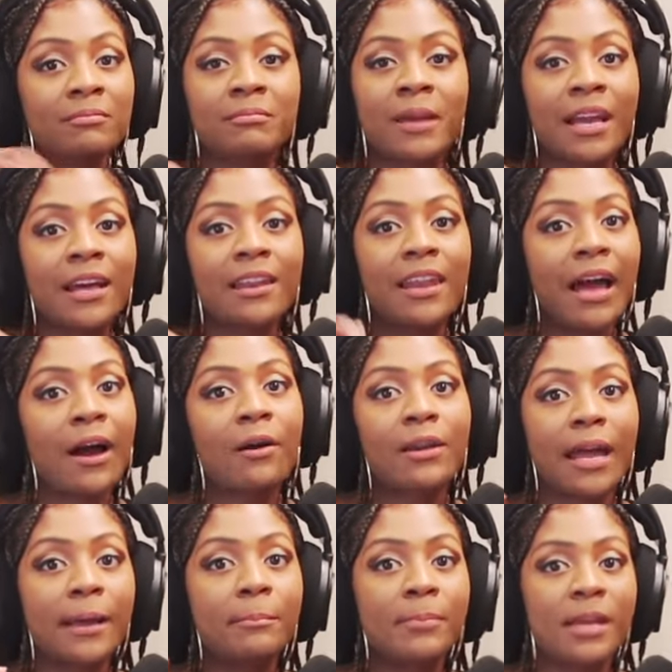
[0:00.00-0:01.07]
make a loud
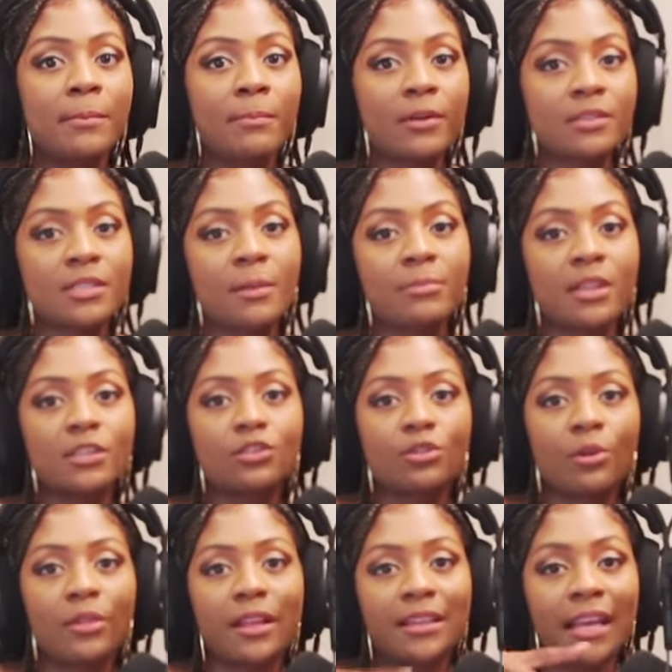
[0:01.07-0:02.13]
like beep or something
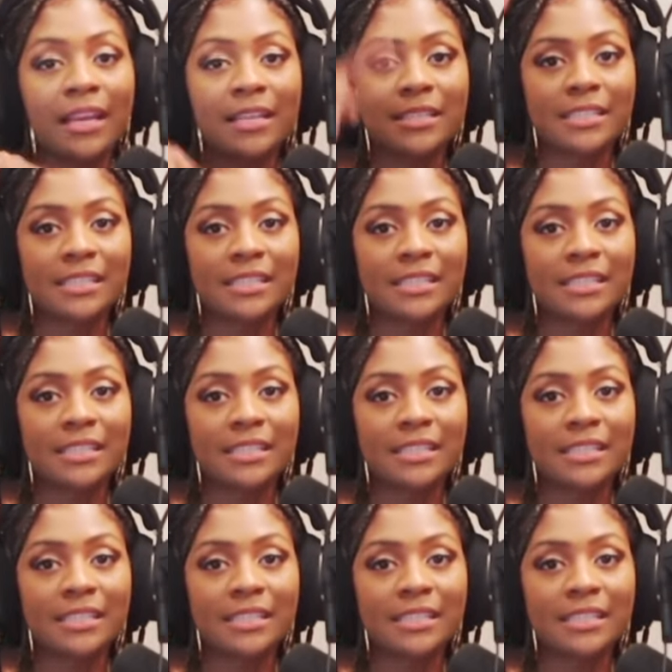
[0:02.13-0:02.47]
so that they can